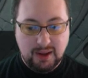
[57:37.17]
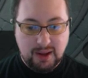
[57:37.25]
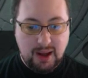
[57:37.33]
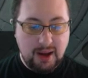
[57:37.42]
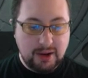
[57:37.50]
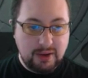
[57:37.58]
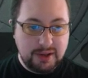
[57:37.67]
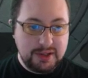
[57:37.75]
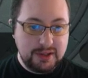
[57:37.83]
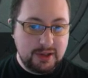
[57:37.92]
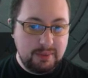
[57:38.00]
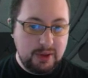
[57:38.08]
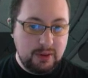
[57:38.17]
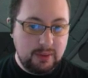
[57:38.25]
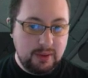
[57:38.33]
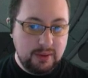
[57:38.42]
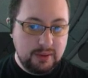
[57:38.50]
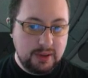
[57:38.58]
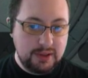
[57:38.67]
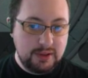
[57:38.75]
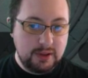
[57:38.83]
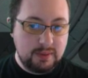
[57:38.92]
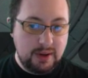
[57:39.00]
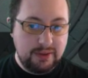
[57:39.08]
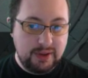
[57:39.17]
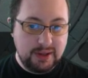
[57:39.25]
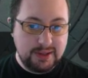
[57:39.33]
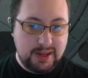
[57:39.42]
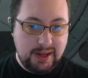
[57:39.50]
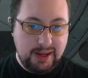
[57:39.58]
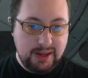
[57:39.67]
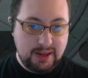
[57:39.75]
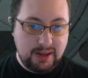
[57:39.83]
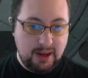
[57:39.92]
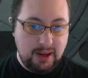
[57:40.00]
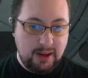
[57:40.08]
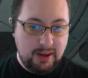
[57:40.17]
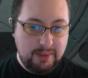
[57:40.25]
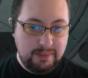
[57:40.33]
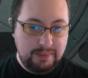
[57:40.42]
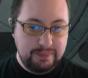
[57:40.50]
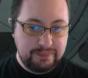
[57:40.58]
Grixis could be cool because you could run things like Carnival